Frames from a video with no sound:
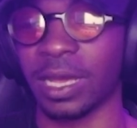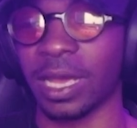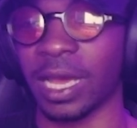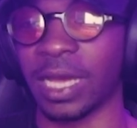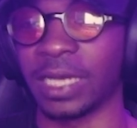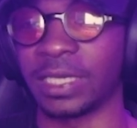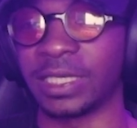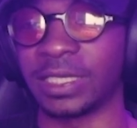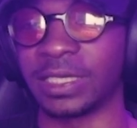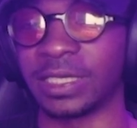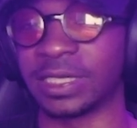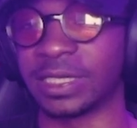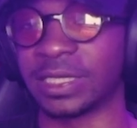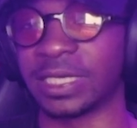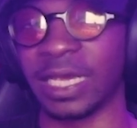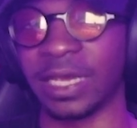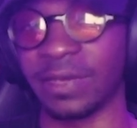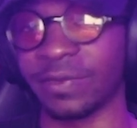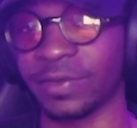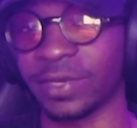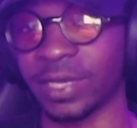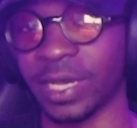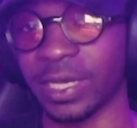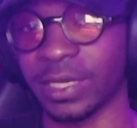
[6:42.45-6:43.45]
I didn't
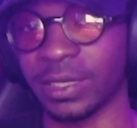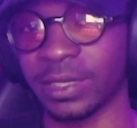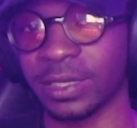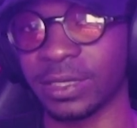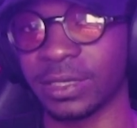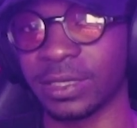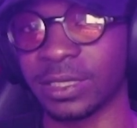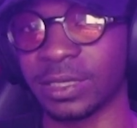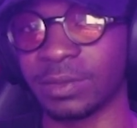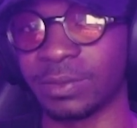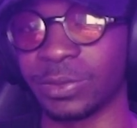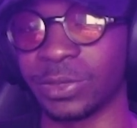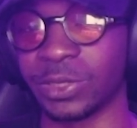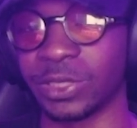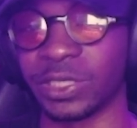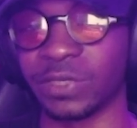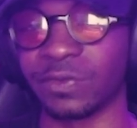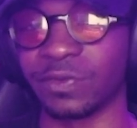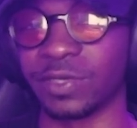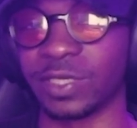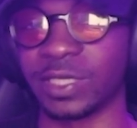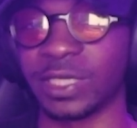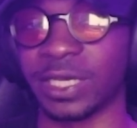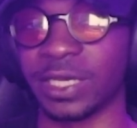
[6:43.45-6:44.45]
save it like this, but just
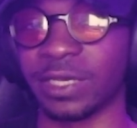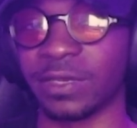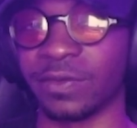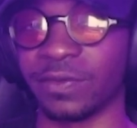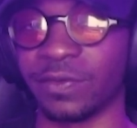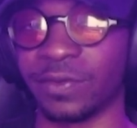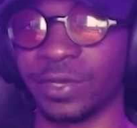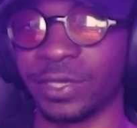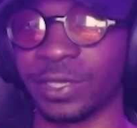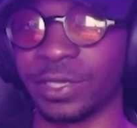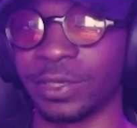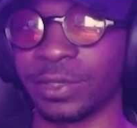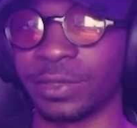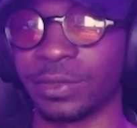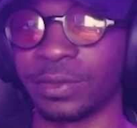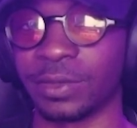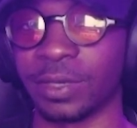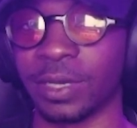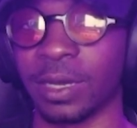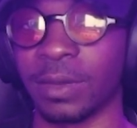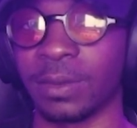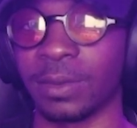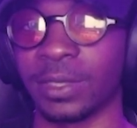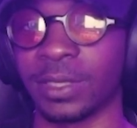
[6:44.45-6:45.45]
for the sake of the video,
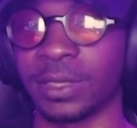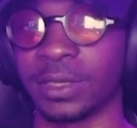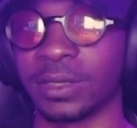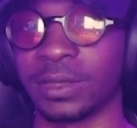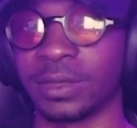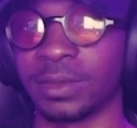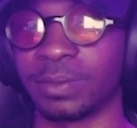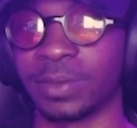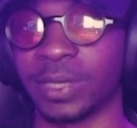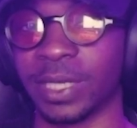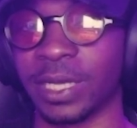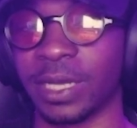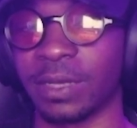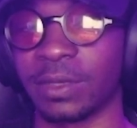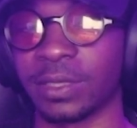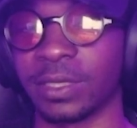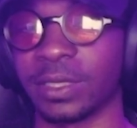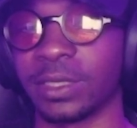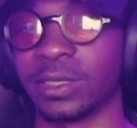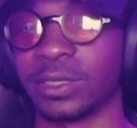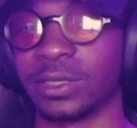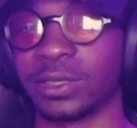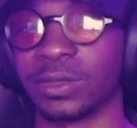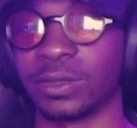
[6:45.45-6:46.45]
I'm gonna play out
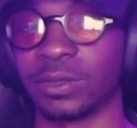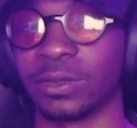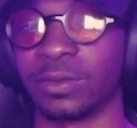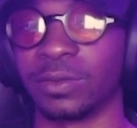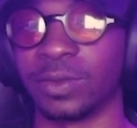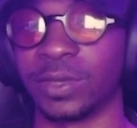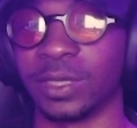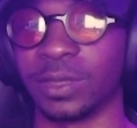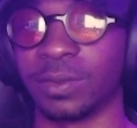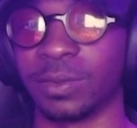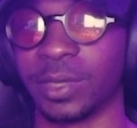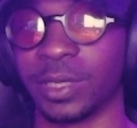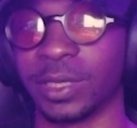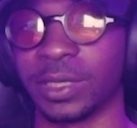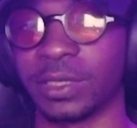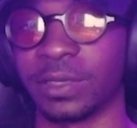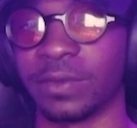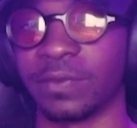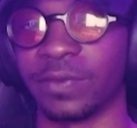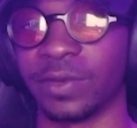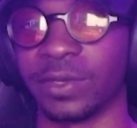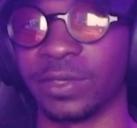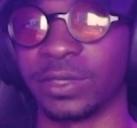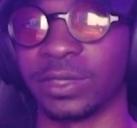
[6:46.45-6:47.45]
the intro with the pitched
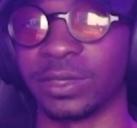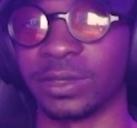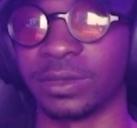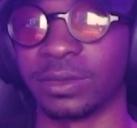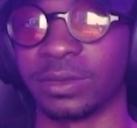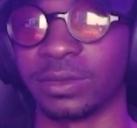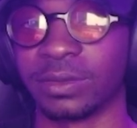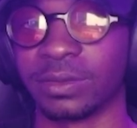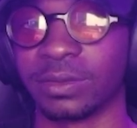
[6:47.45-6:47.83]
up version.